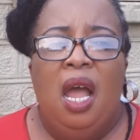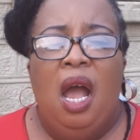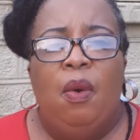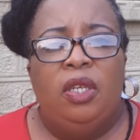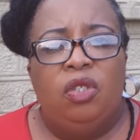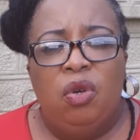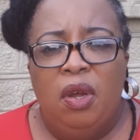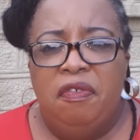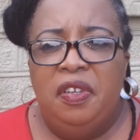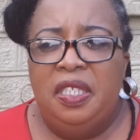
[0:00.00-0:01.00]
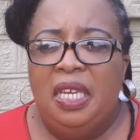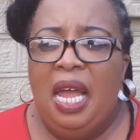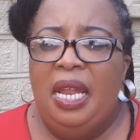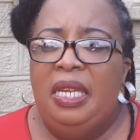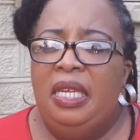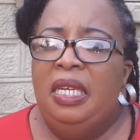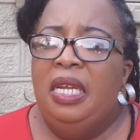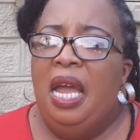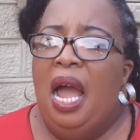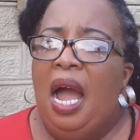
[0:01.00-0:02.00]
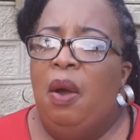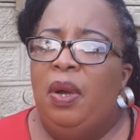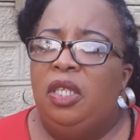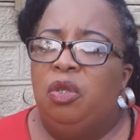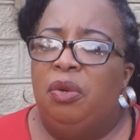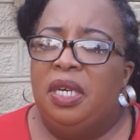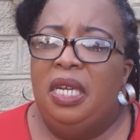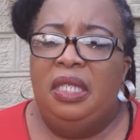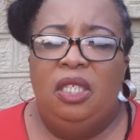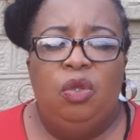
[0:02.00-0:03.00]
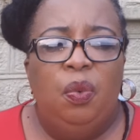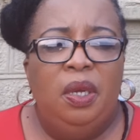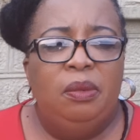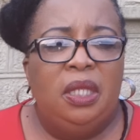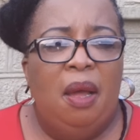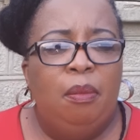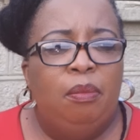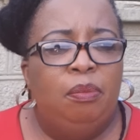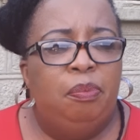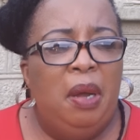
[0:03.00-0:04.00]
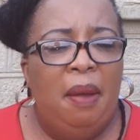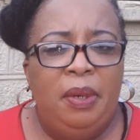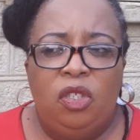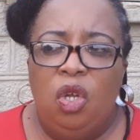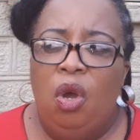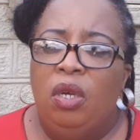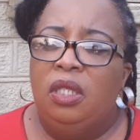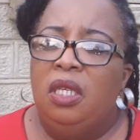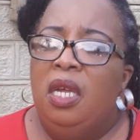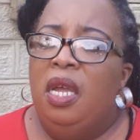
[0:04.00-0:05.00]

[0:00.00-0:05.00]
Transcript: I was strong physically, I was already doing some public talks